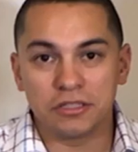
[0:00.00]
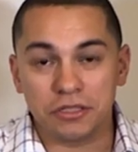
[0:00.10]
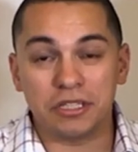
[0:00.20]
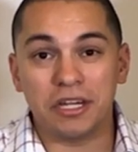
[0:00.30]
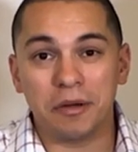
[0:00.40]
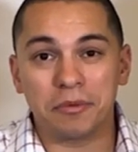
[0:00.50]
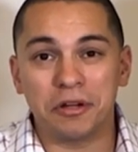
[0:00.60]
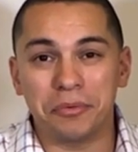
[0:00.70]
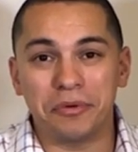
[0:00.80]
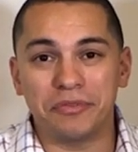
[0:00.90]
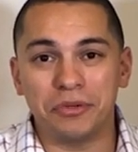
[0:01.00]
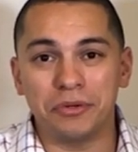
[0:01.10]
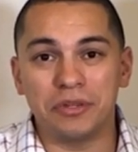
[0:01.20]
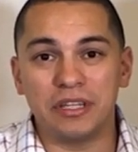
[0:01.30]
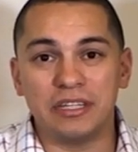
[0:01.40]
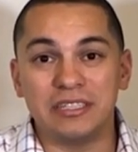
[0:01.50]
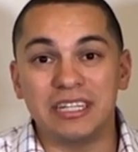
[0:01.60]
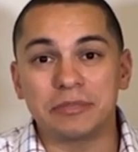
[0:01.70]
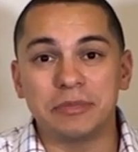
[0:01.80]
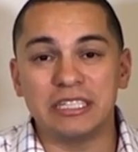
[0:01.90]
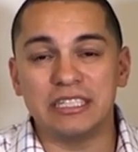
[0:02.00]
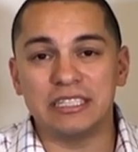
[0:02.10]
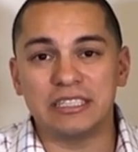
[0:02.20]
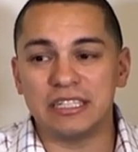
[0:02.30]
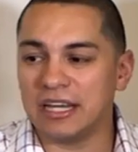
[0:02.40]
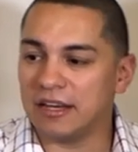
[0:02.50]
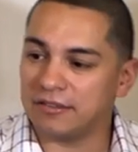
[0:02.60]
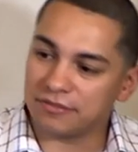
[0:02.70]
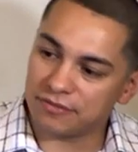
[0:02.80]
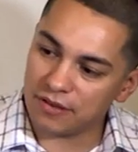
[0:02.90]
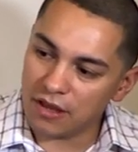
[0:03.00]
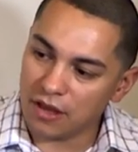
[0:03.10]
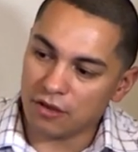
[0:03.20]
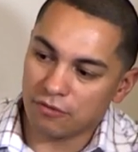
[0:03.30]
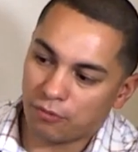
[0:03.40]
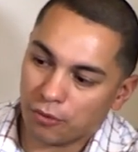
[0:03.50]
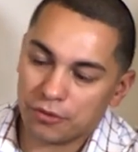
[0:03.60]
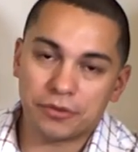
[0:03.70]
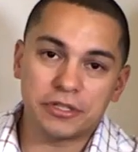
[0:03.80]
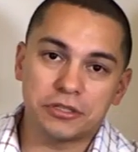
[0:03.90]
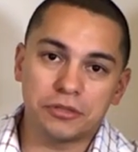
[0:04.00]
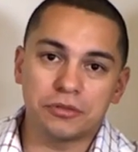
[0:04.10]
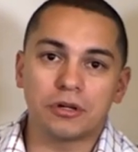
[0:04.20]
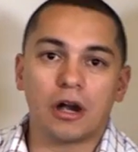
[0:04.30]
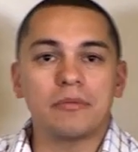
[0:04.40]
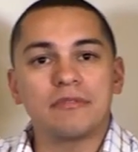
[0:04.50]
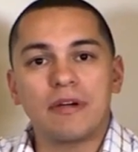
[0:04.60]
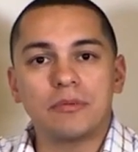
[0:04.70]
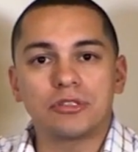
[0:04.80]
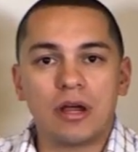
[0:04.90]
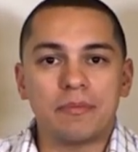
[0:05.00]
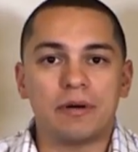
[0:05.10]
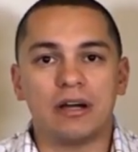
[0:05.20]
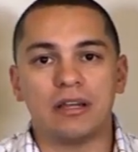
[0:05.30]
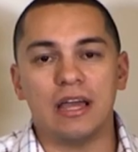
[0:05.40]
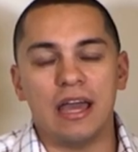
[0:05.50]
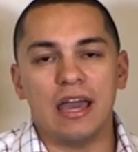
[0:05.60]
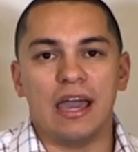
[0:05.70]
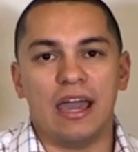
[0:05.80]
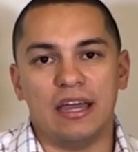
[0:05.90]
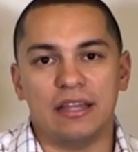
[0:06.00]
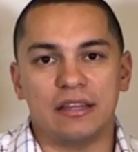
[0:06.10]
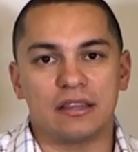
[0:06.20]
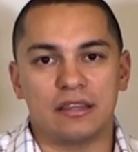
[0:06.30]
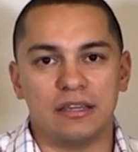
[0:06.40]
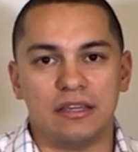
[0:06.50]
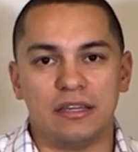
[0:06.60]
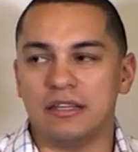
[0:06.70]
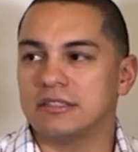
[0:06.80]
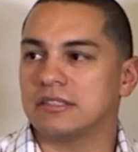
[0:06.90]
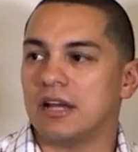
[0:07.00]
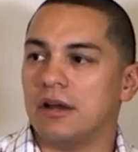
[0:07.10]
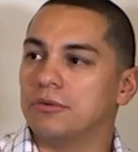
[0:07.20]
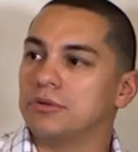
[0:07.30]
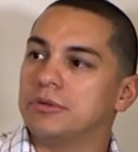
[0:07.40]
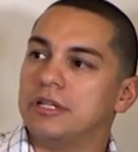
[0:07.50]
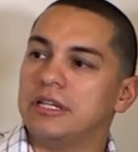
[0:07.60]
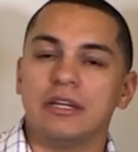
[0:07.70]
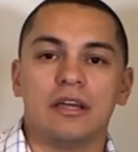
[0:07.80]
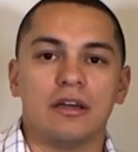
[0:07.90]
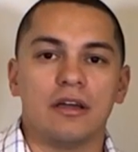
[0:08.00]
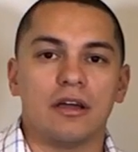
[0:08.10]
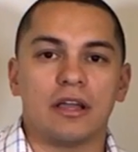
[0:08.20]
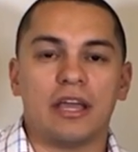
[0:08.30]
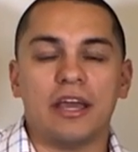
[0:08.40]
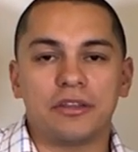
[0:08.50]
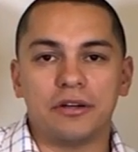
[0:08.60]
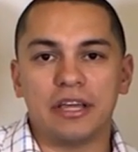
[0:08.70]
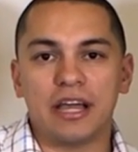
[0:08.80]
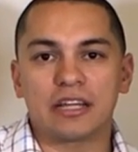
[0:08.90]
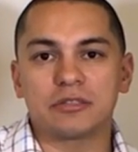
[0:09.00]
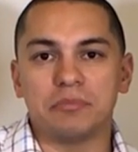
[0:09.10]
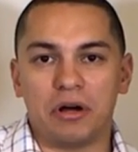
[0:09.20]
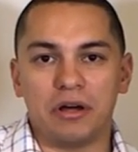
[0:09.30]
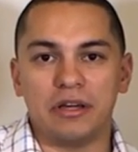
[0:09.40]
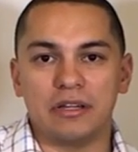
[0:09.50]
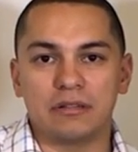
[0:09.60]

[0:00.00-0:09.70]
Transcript: So today I'm going to review the Desmond D C F four thirty-two carbon fiber tripod and the Sirui K thirty X buoy.